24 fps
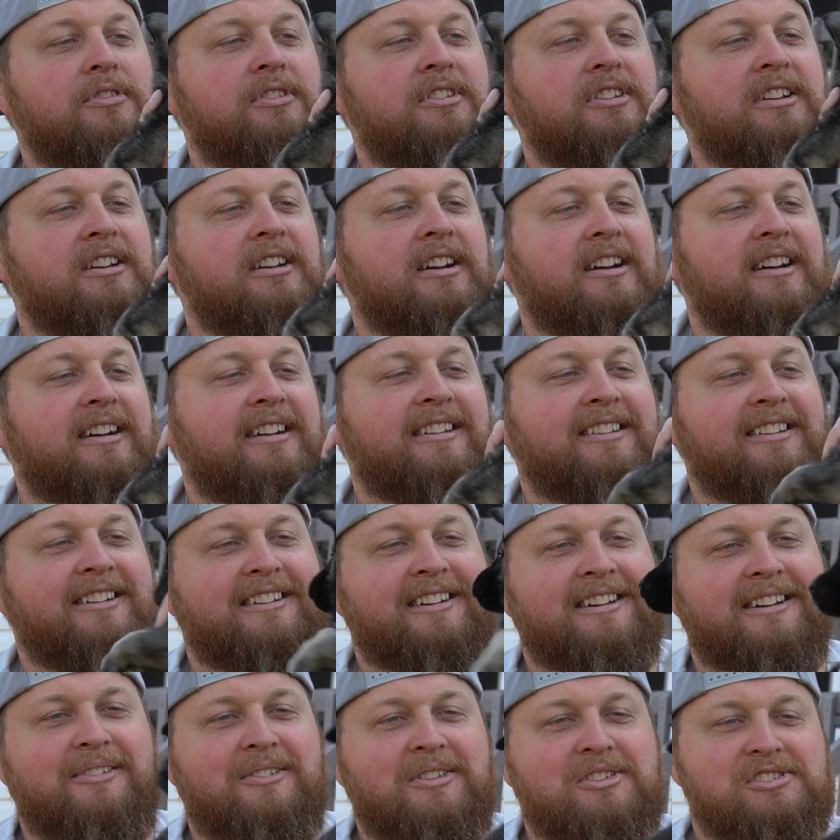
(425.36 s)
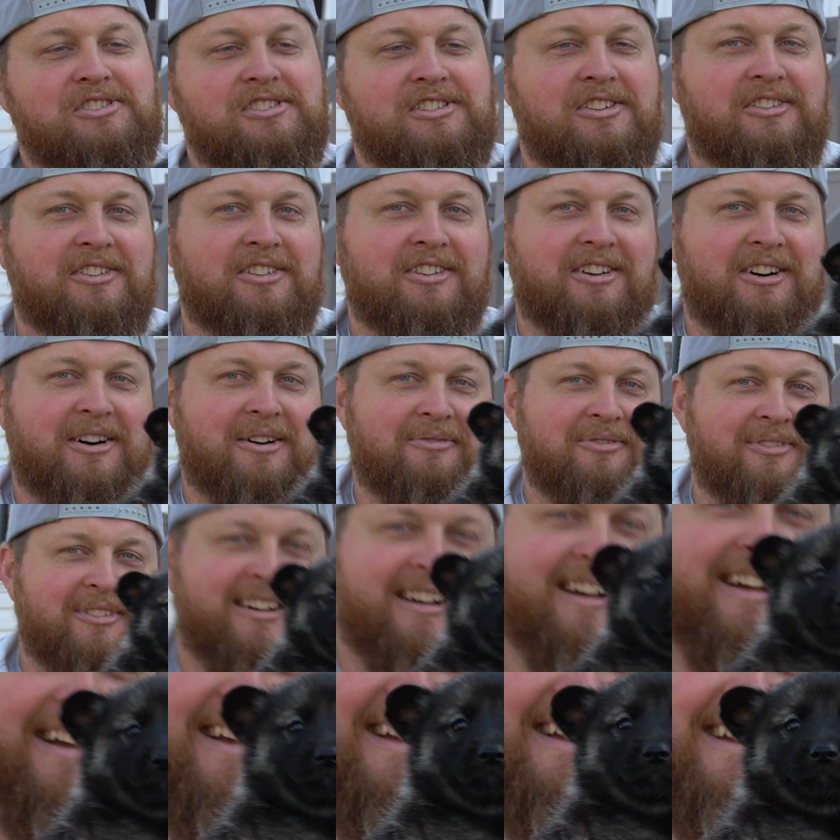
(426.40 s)
Yeah, look at him, he's showing off.
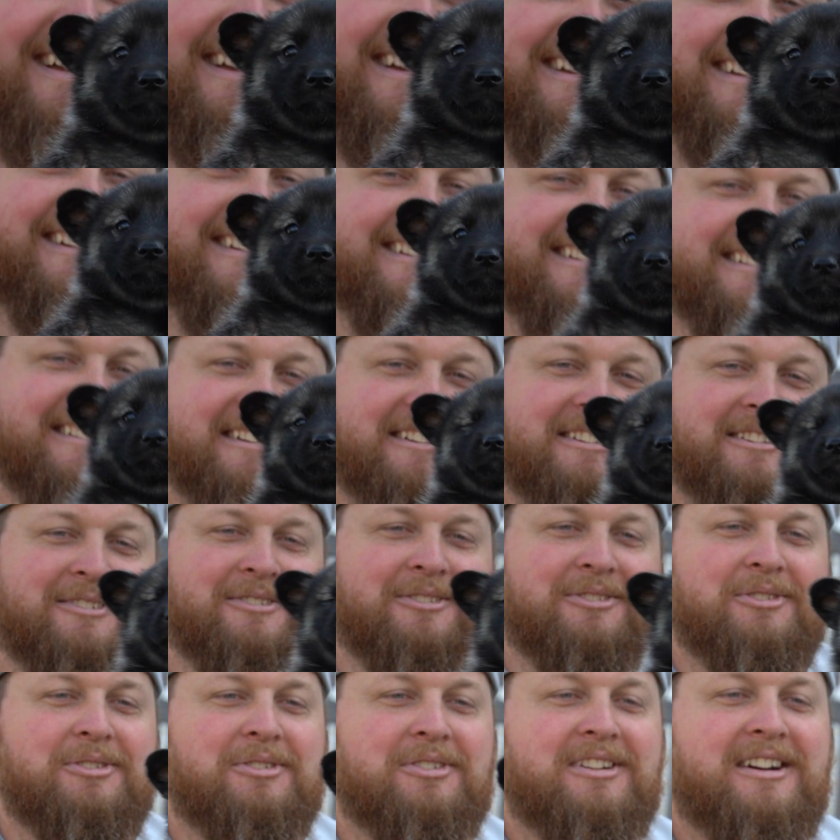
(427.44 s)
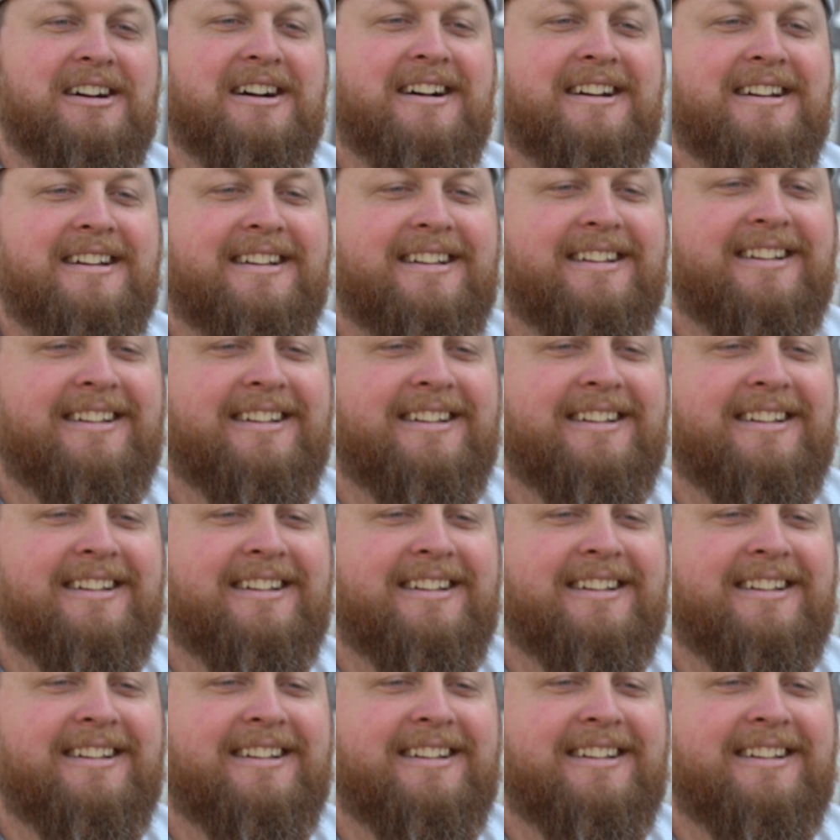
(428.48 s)
He's a cute little guy.